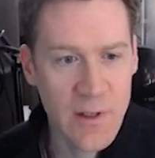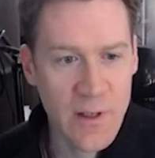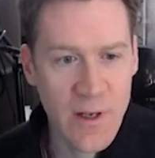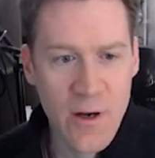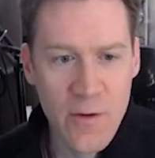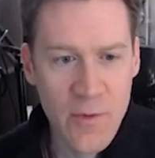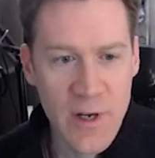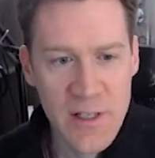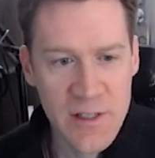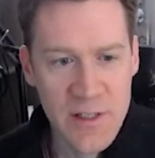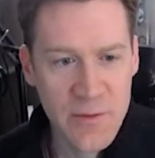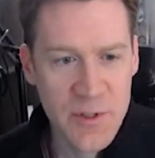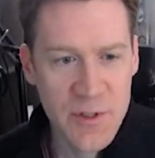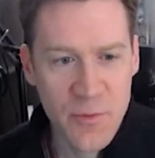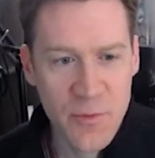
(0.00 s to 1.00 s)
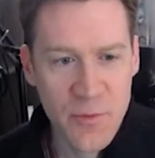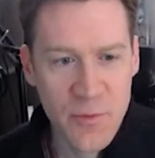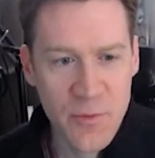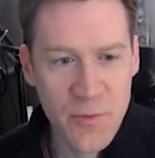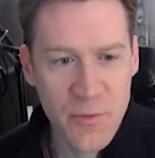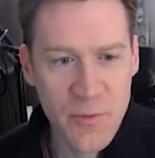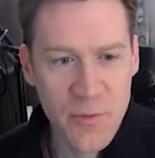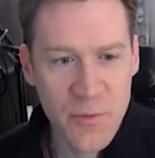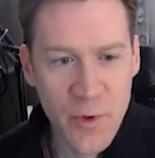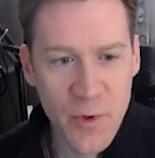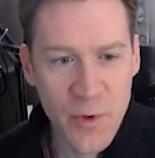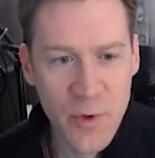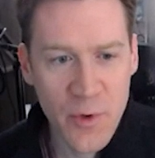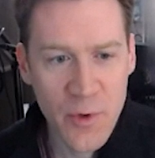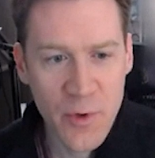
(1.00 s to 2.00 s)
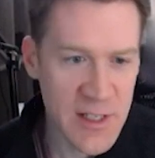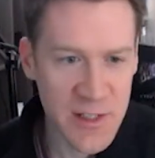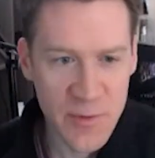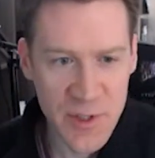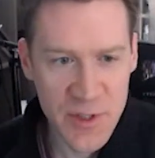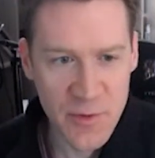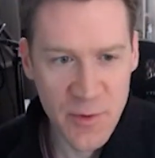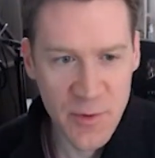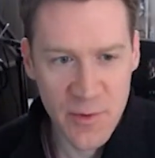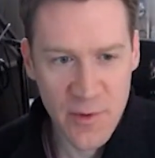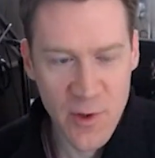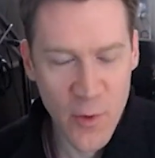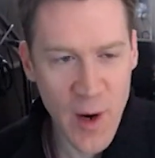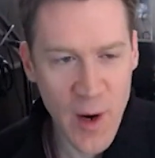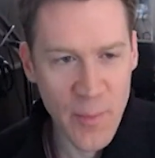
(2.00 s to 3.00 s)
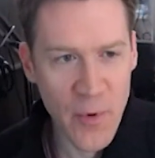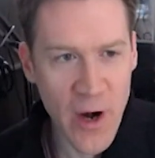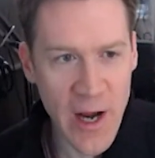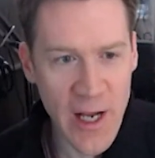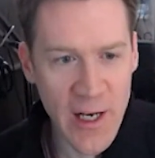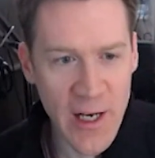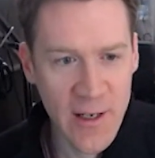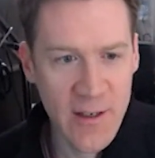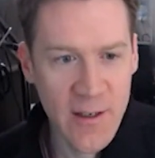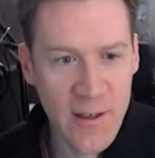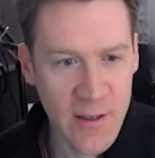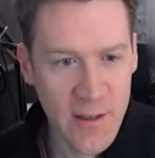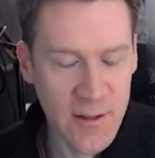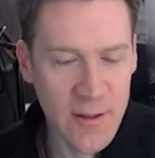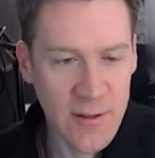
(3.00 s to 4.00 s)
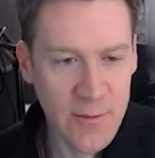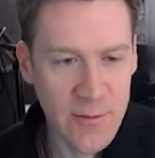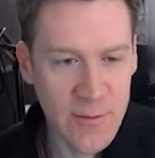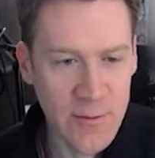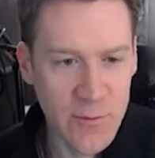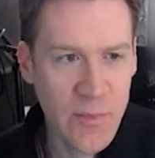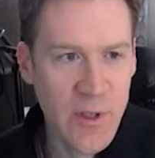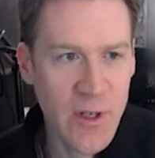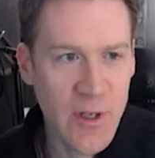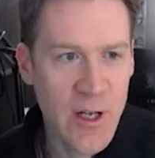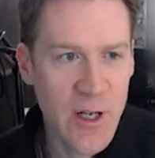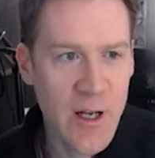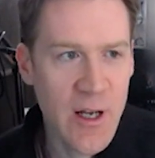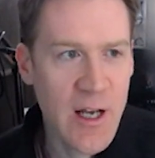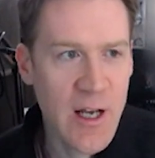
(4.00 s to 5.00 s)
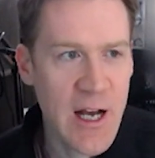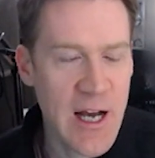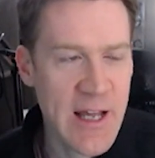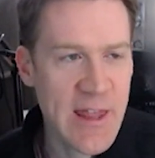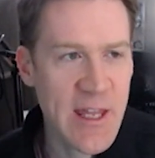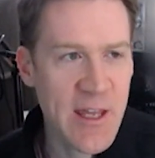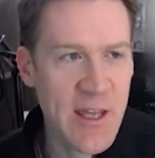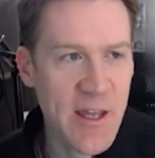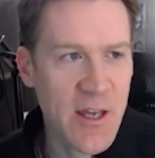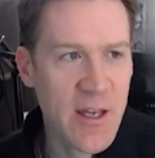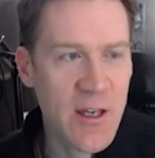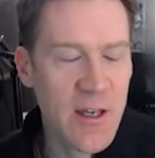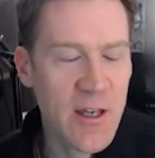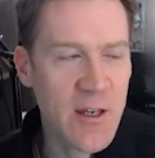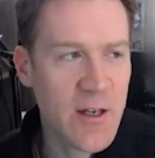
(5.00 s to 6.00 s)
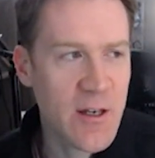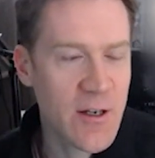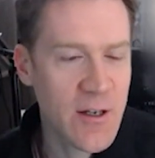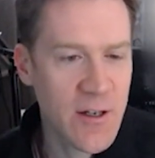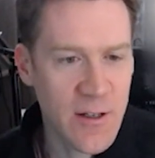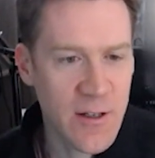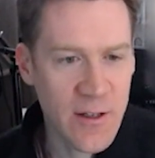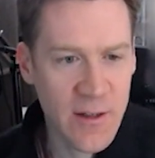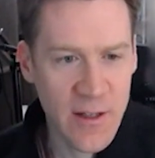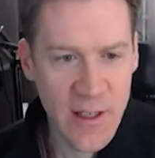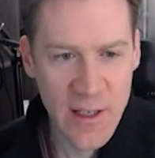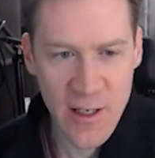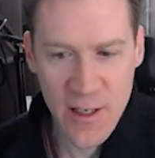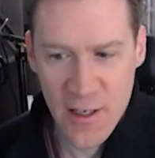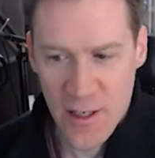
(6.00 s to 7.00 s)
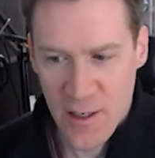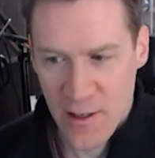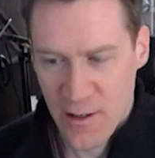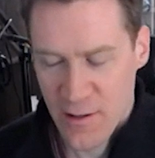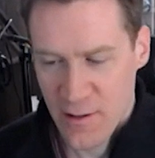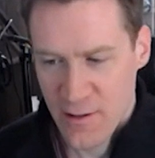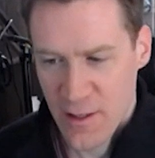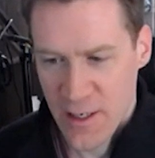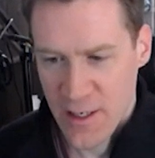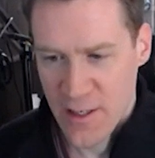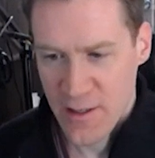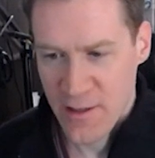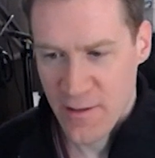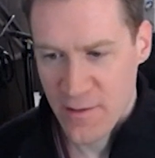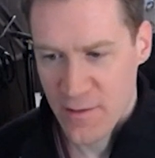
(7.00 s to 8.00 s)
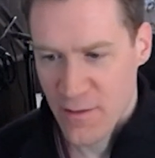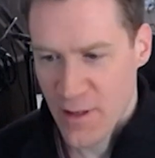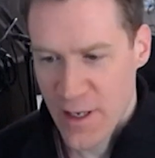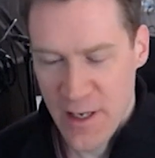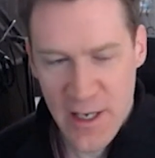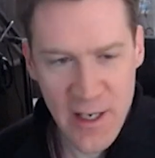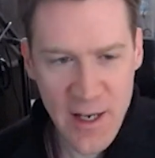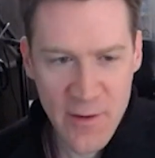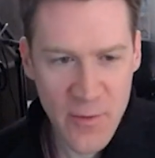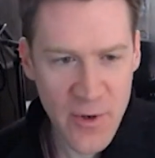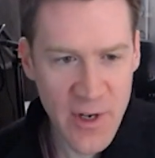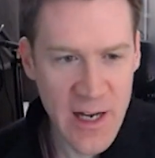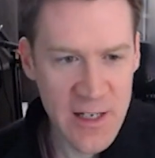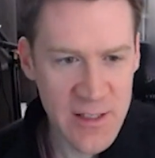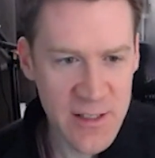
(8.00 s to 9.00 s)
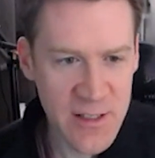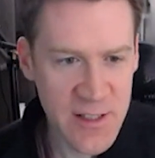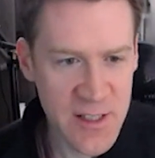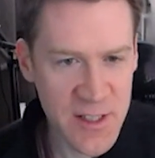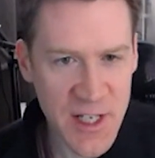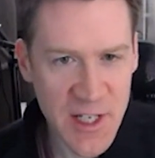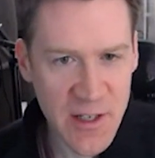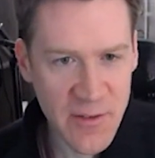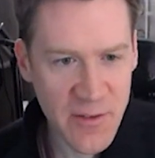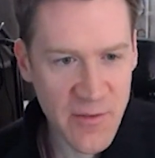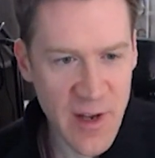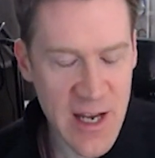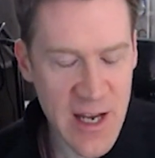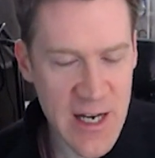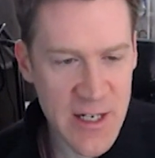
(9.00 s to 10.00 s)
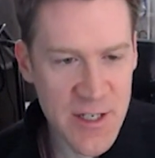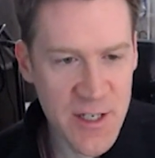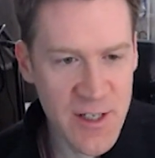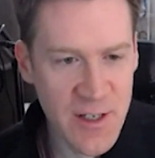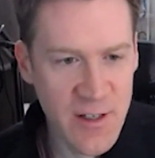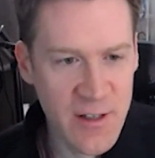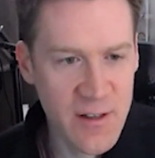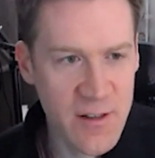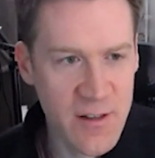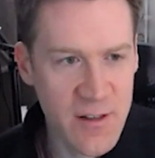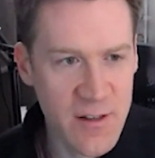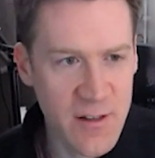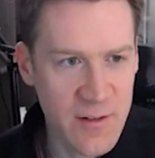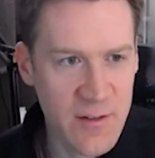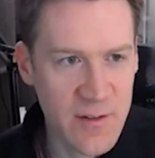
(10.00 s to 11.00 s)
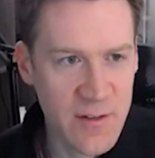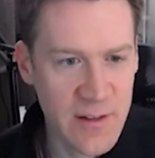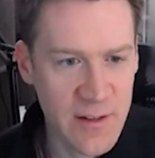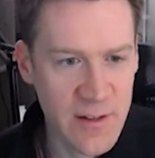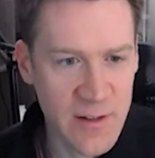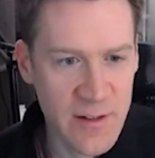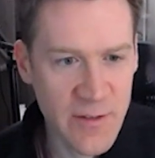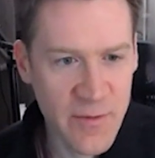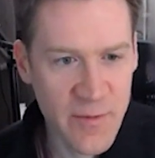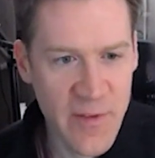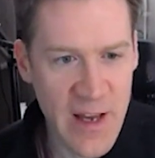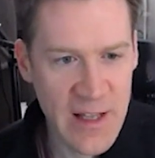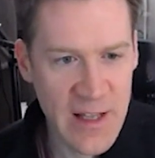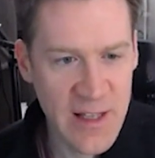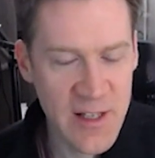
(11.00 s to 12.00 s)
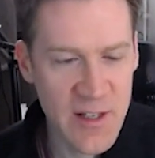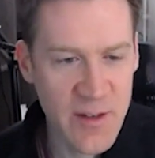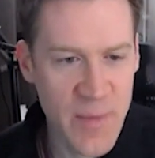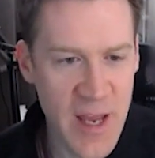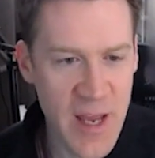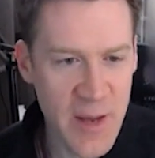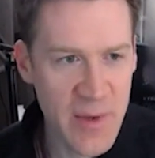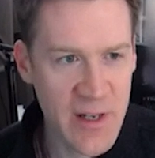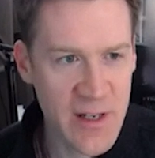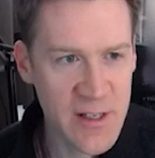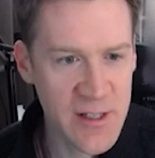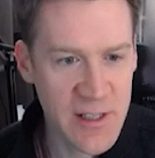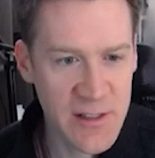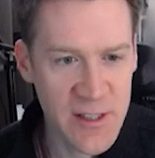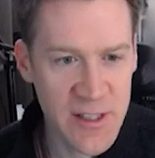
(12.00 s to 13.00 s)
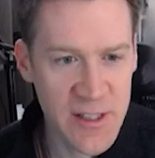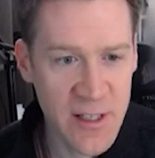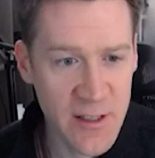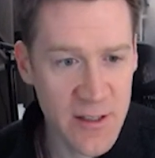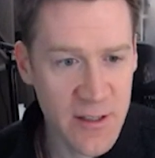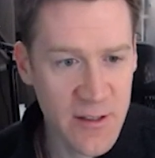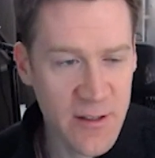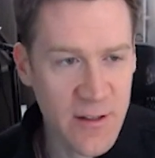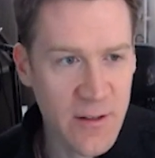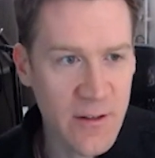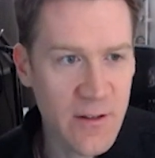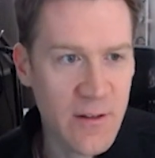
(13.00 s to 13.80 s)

There are ways in which it would compete, and there are ways in which it would cooperate. Um, I think the uh, like Lightning Network has a distinctive advantage in uh, the fact that the payment is instant.